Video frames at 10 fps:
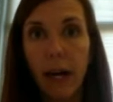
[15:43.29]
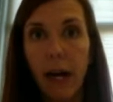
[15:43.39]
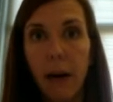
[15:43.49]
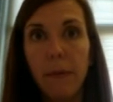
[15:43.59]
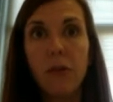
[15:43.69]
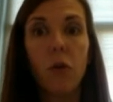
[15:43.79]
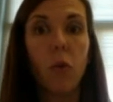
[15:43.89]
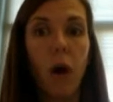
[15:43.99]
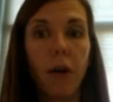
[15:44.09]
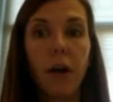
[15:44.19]
And so
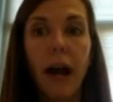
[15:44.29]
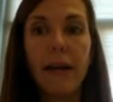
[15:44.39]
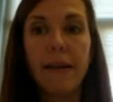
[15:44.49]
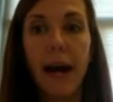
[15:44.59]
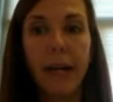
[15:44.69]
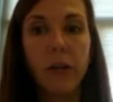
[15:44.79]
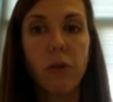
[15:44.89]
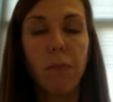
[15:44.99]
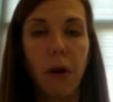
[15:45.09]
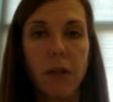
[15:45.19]
water has hydrogen
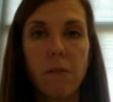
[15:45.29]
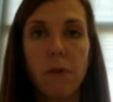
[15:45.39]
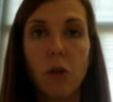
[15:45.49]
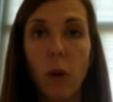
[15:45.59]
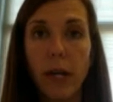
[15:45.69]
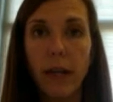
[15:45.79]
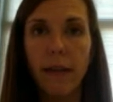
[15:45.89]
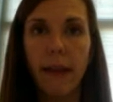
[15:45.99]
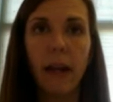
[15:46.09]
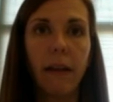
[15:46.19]
bonds between it.
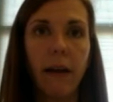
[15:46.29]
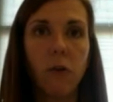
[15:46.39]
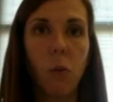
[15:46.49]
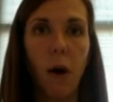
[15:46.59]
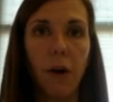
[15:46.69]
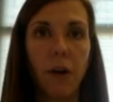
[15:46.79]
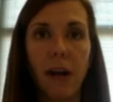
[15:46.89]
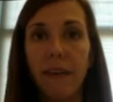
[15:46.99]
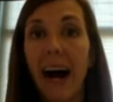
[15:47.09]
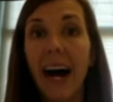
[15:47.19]
That allows water to
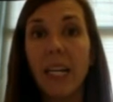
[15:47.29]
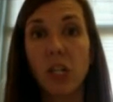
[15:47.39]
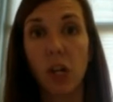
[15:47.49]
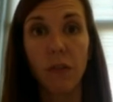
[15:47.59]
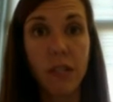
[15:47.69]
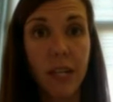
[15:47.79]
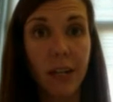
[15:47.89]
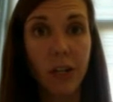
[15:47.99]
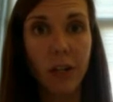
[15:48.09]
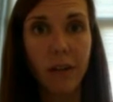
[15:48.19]
have a high surface
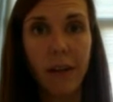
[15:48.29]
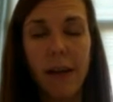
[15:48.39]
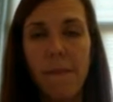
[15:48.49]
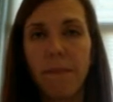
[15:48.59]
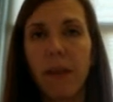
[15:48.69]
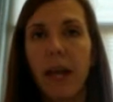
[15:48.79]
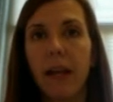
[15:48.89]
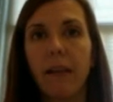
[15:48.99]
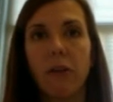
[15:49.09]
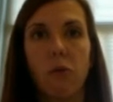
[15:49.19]
tension. It
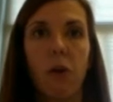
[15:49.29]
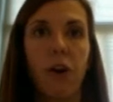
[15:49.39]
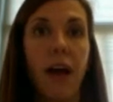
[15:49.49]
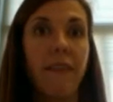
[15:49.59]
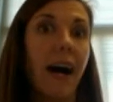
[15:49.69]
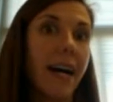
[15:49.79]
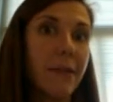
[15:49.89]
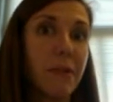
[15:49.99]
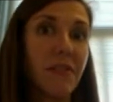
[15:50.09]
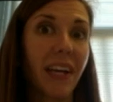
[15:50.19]
allows water to have a high
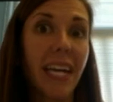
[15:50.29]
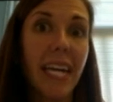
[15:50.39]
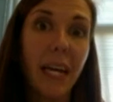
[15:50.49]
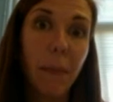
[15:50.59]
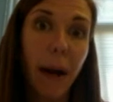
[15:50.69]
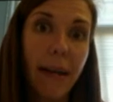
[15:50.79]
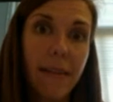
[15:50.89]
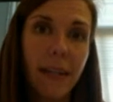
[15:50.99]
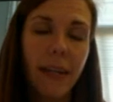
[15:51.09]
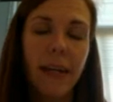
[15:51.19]
specific heat
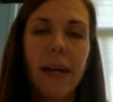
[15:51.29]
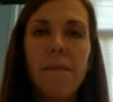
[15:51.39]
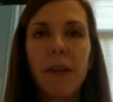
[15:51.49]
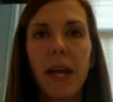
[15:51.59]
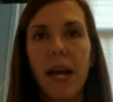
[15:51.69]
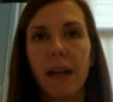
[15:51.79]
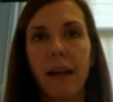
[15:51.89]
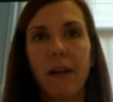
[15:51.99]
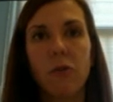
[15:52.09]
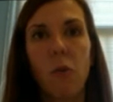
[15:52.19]
capacity. It
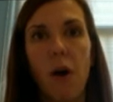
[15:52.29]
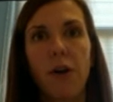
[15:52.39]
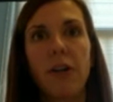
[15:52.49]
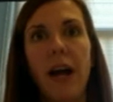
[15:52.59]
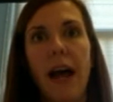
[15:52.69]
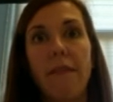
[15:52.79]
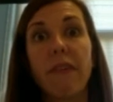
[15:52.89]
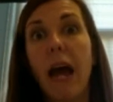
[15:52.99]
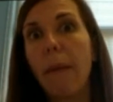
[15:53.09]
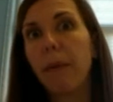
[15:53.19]
allows water to have
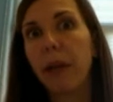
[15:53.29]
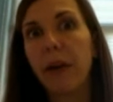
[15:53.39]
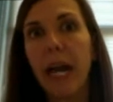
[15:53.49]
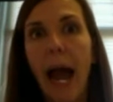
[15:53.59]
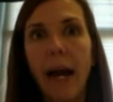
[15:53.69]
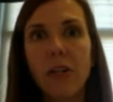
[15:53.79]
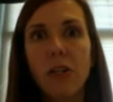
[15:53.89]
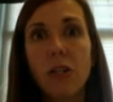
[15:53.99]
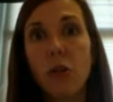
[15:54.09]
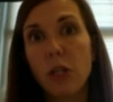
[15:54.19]
capillary
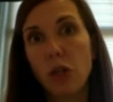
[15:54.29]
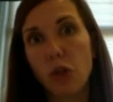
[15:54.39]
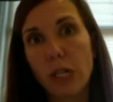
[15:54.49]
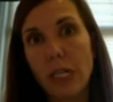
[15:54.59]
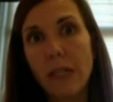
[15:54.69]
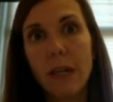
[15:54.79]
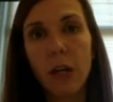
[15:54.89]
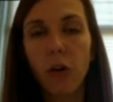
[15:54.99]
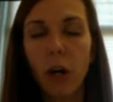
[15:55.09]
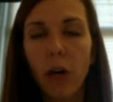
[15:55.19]
action so that trees can
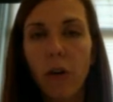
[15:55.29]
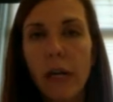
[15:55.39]
grow.